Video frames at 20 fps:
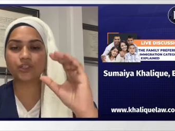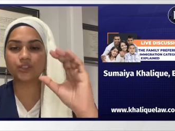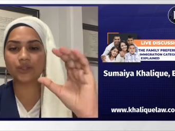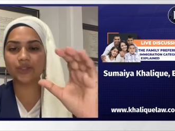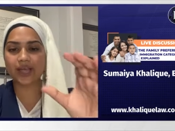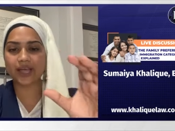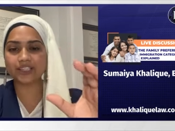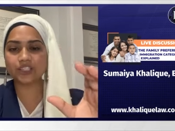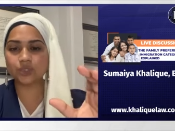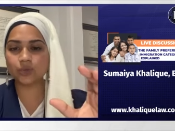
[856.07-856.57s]
So
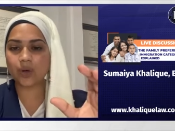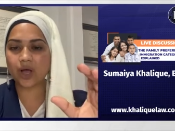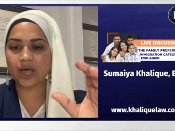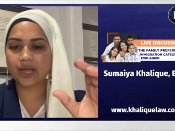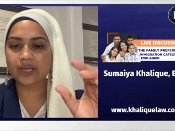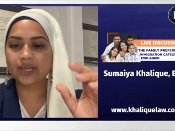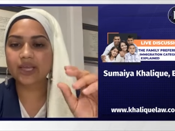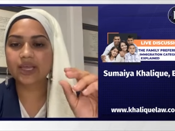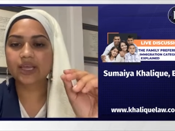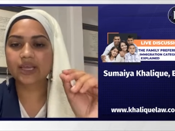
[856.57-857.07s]
that's
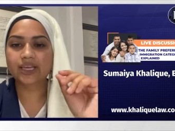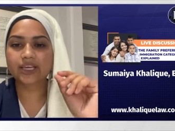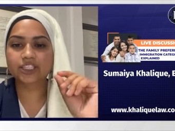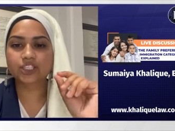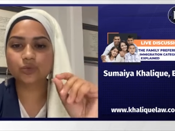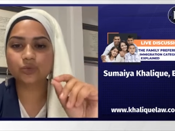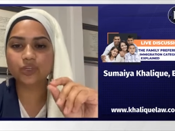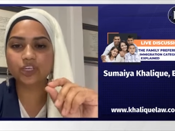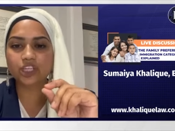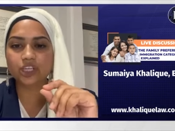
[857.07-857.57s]
why
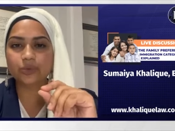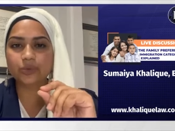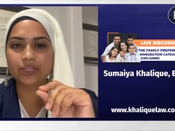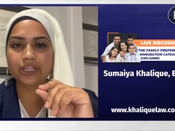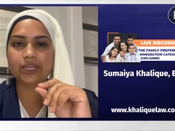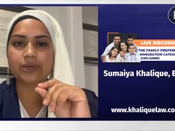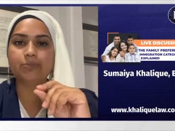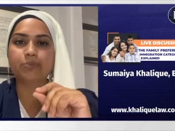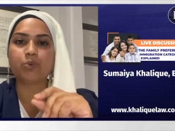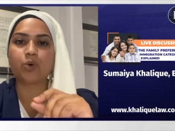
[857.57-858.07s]
it's really,
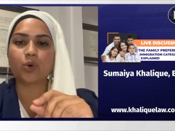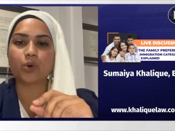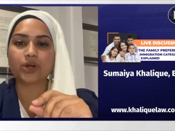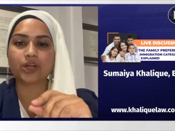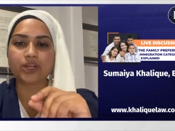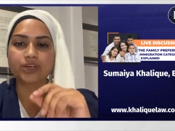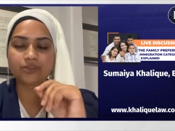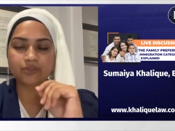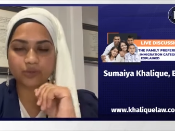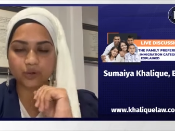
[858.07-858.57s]
really
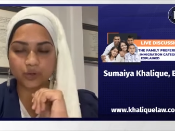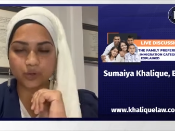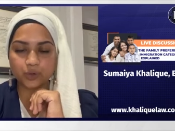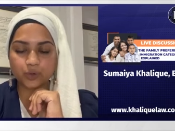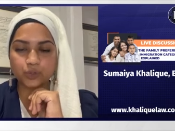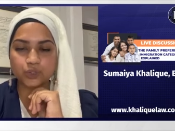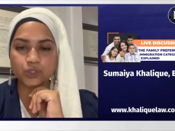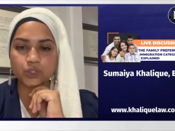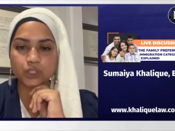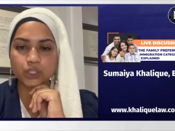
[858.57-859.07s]
important for
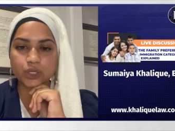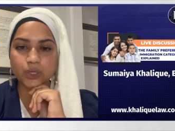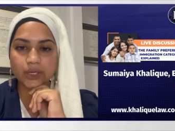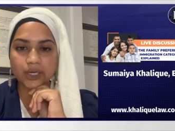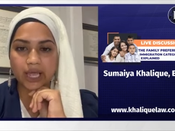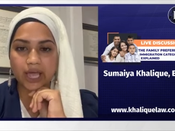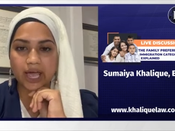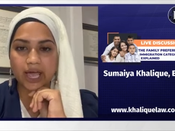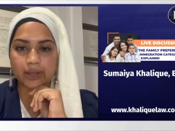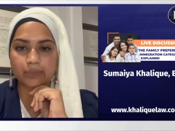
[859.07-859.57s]
you to
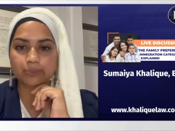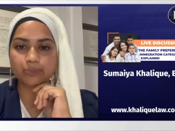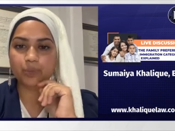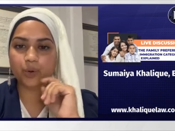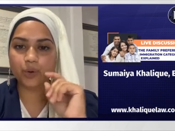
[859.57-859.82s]
look at